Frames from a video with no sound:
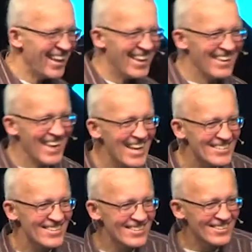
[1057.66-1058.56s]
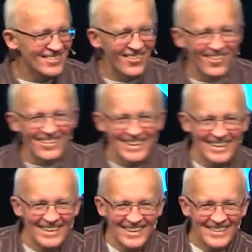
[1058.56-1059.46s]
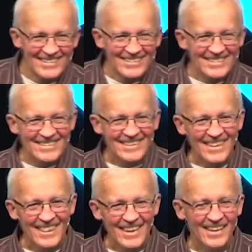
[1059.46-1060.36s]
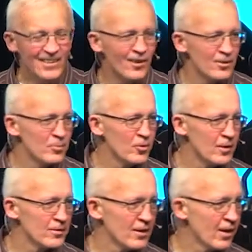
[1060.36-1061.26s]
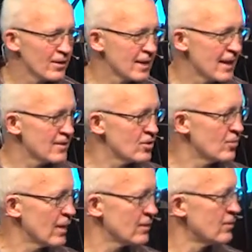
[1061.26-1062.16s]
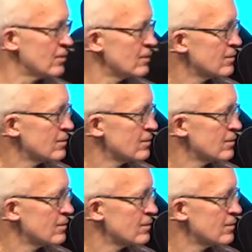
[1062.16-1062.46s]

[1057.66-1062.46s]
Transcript: That's his story. Carter Moore, our college director,